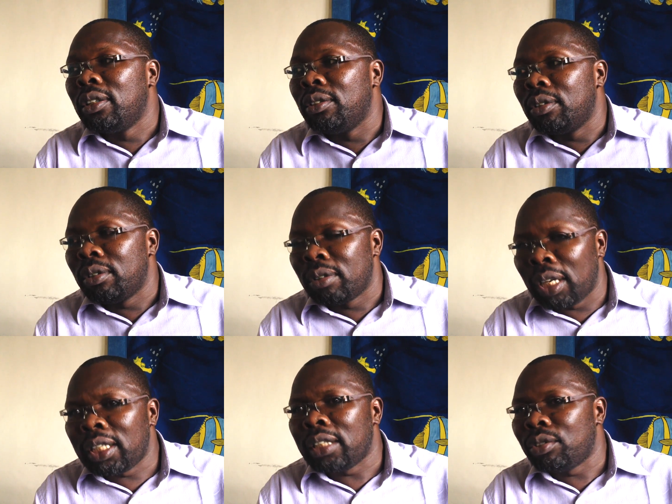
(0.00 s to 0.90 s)
you know,
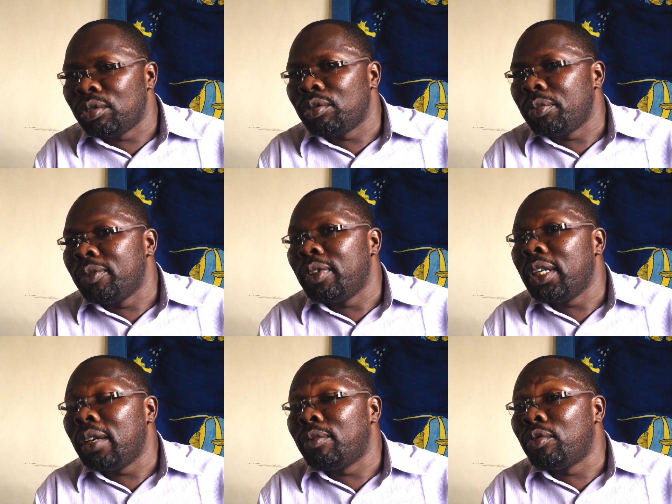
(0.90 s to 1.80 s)
that has also been very
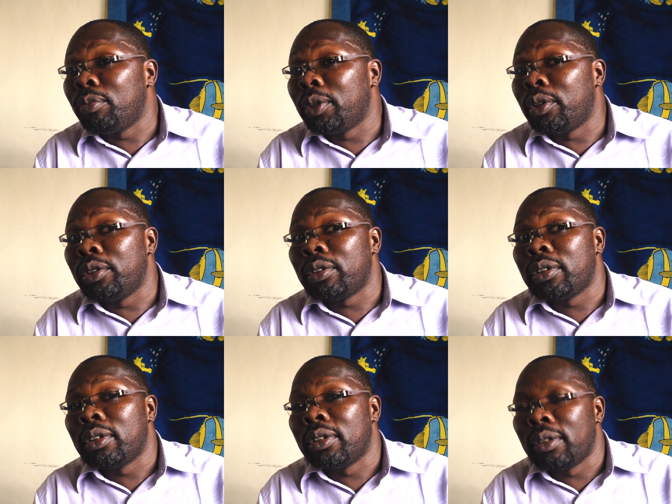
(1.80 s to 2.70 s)
helpful because
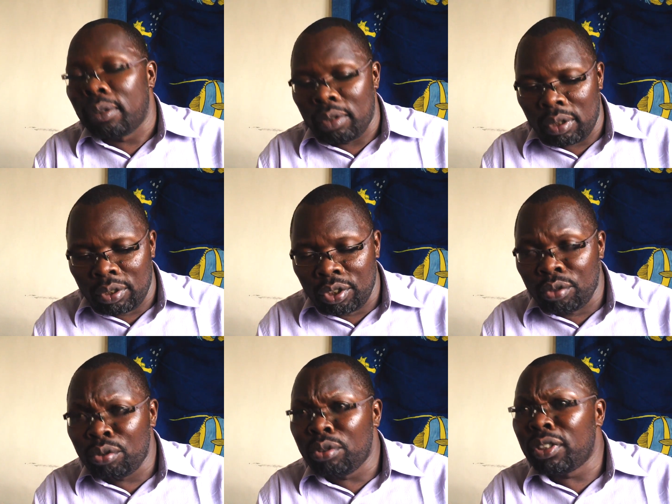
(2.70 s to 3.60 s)

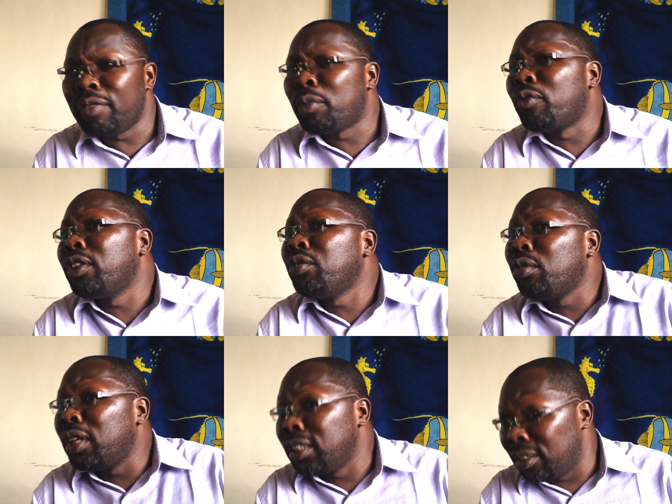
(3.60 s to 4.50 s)
institutions are
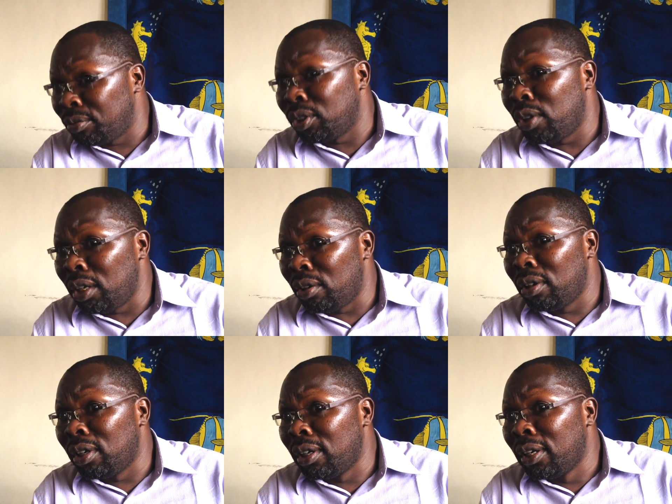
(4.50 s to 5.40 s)
professionalized as we go along.